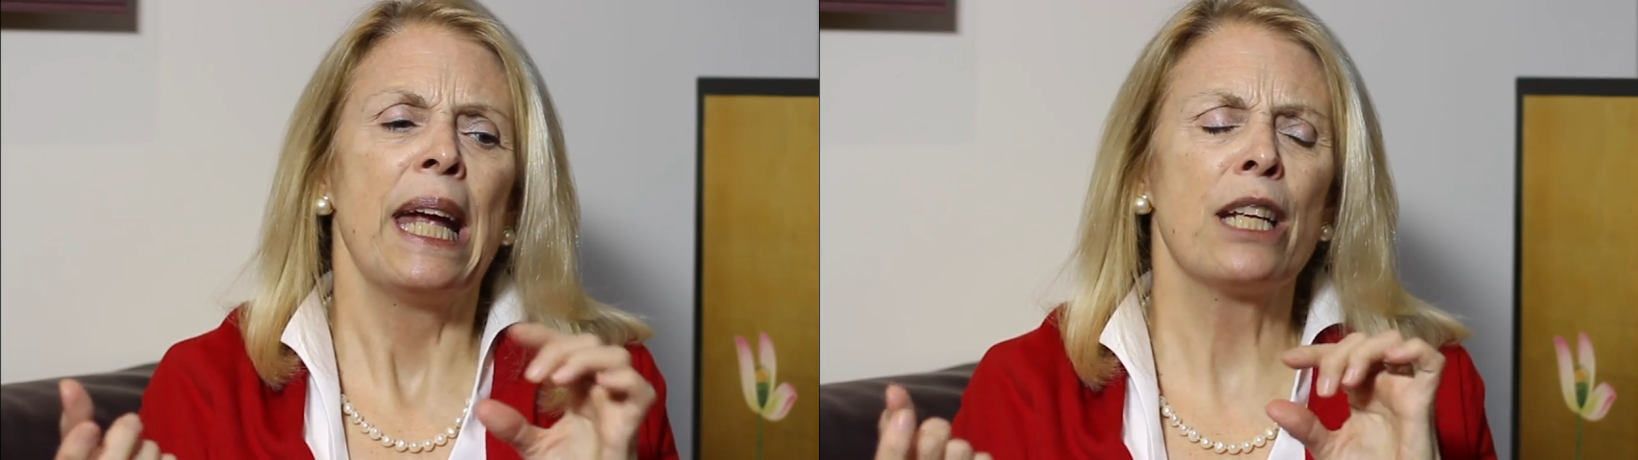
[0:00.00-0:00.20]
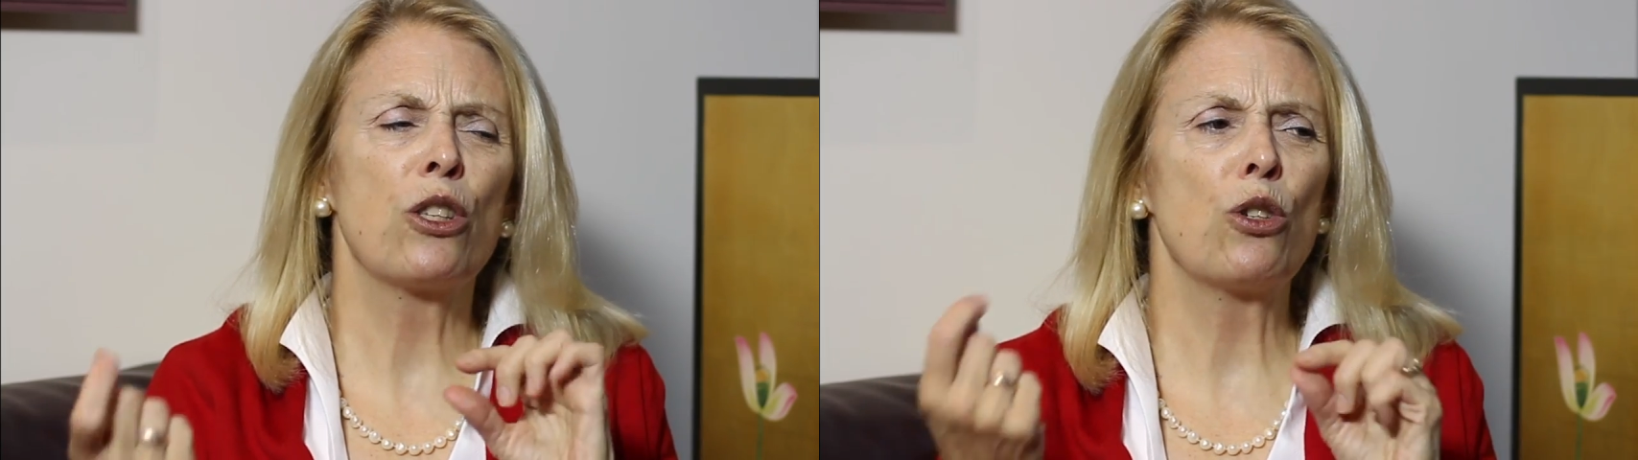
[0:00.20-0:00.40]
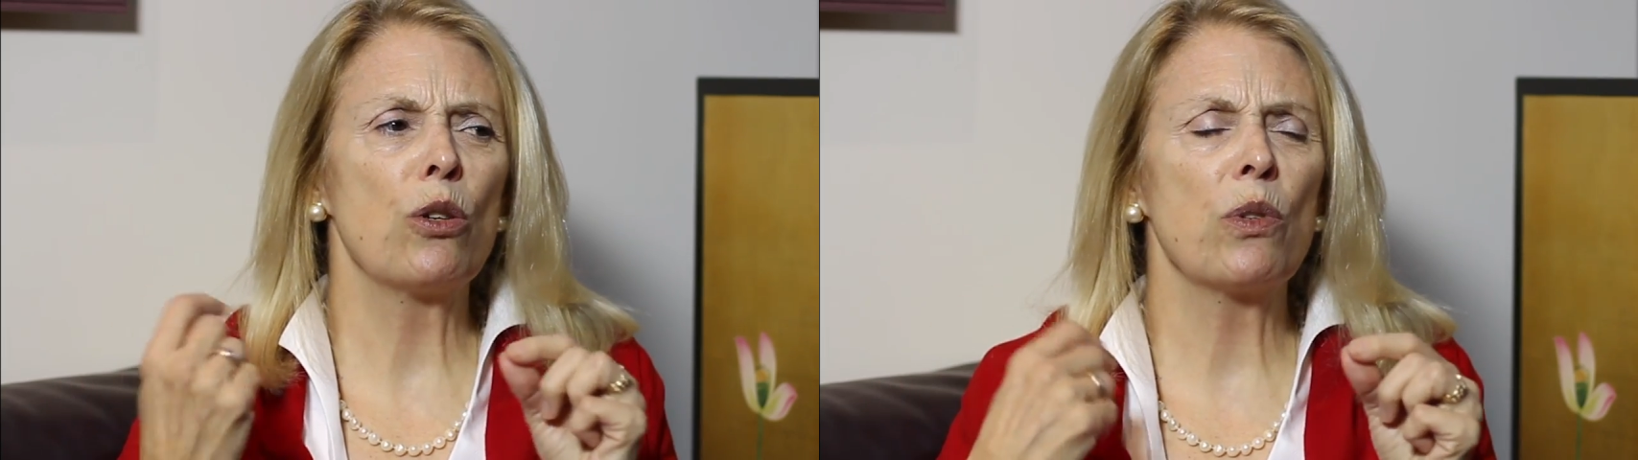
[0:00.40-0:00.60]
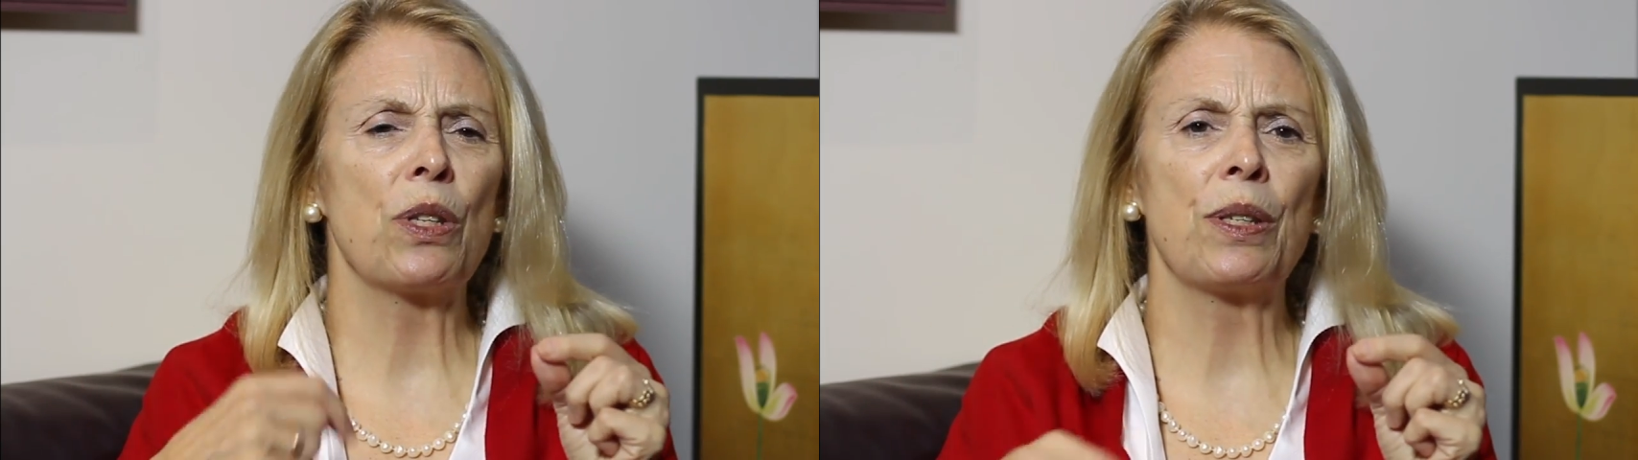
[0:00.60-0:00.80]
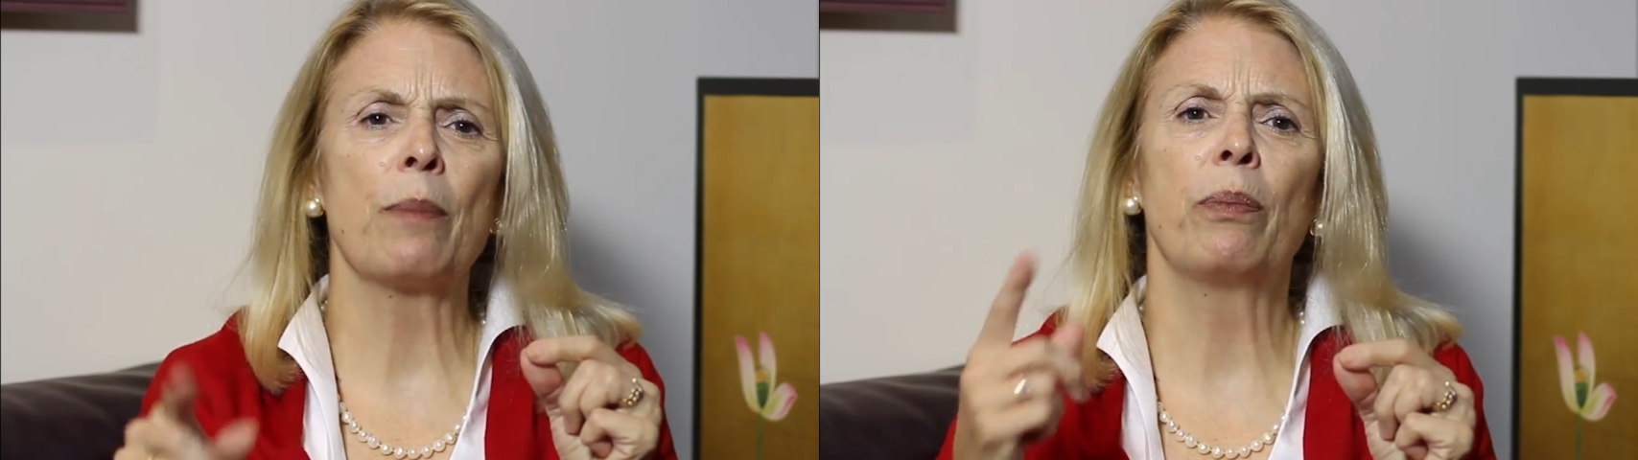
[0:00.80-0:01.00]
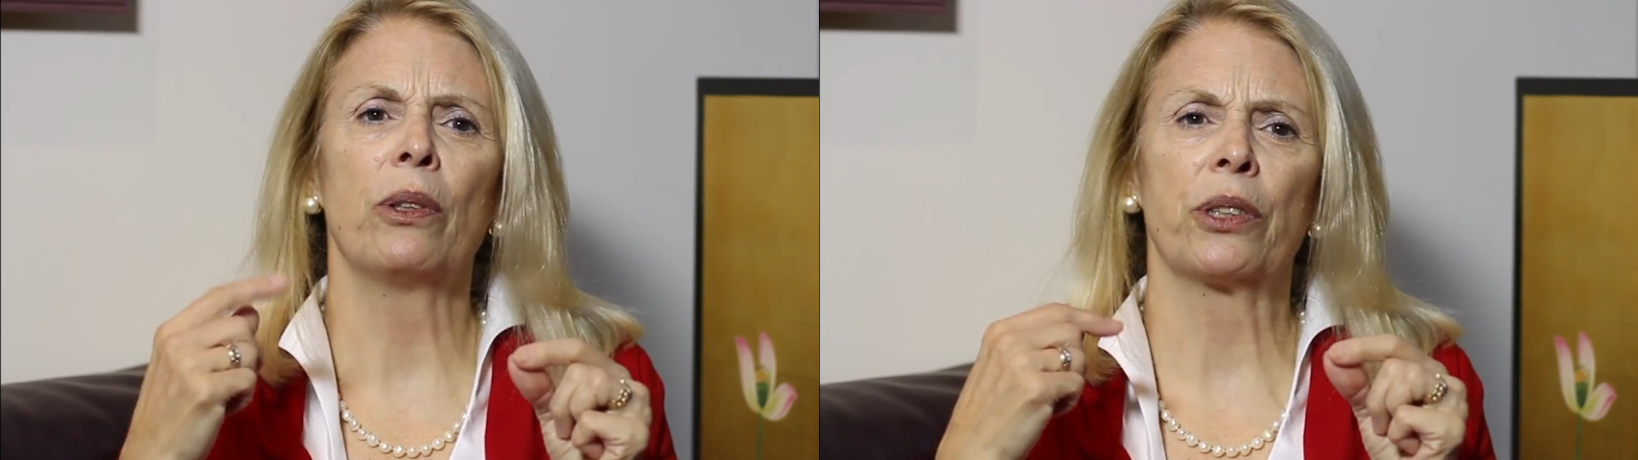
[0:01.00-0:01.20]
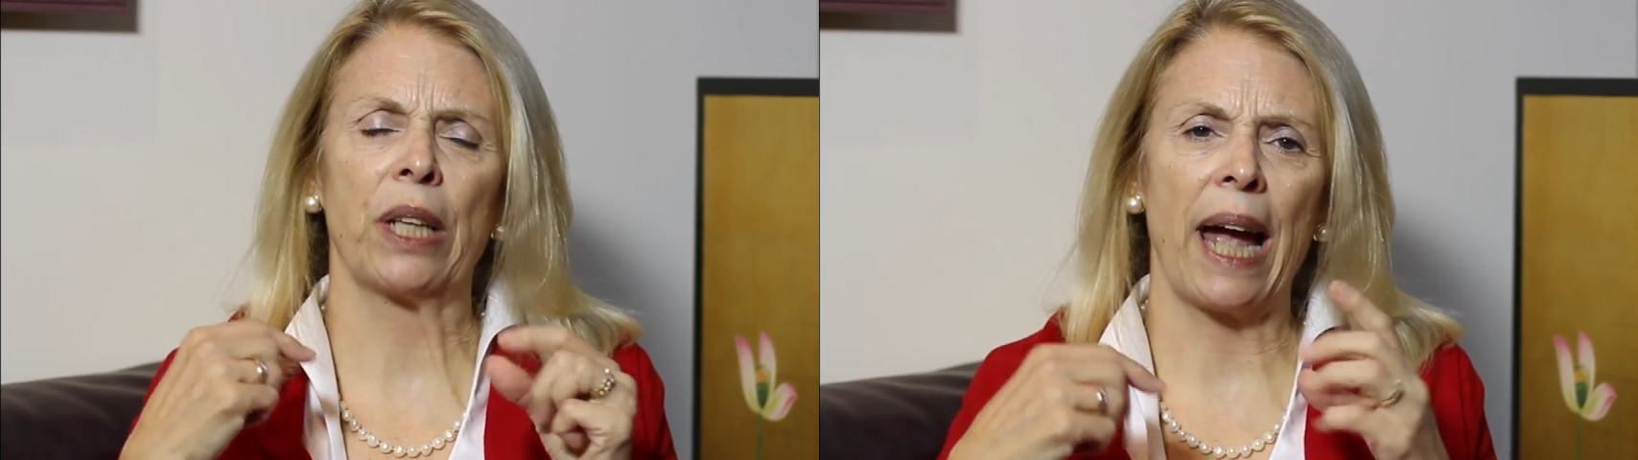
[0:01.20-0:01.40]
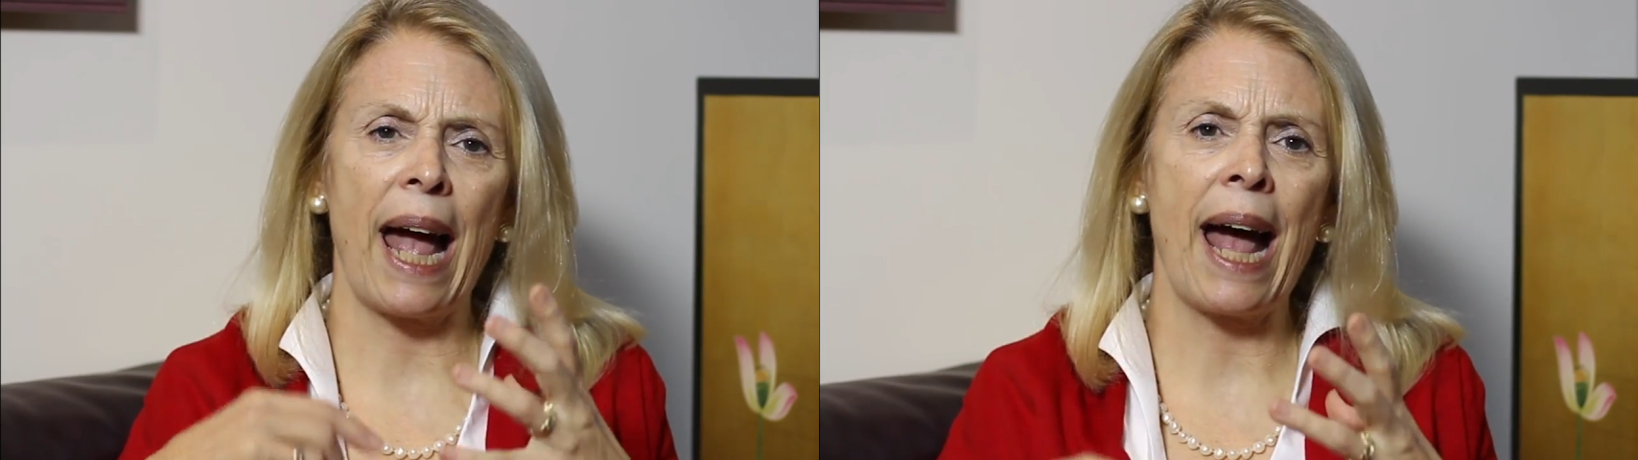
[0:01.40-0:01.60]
It's too simple to